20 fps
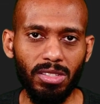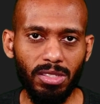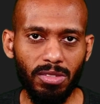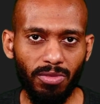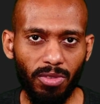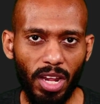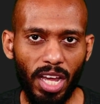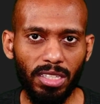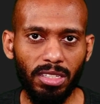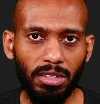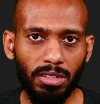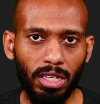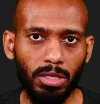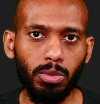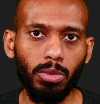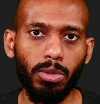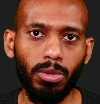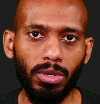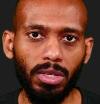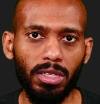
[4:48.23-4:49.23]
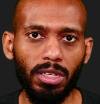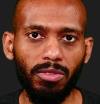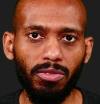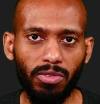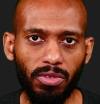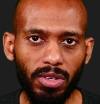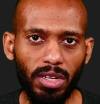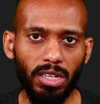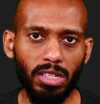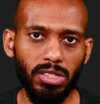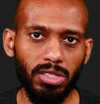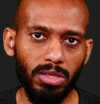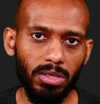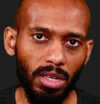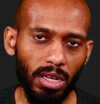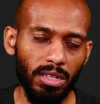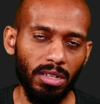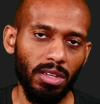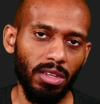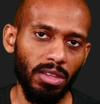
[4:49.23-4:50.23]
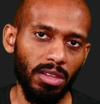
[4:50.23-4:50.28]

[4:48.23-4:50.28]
Flutter that we already finished, done,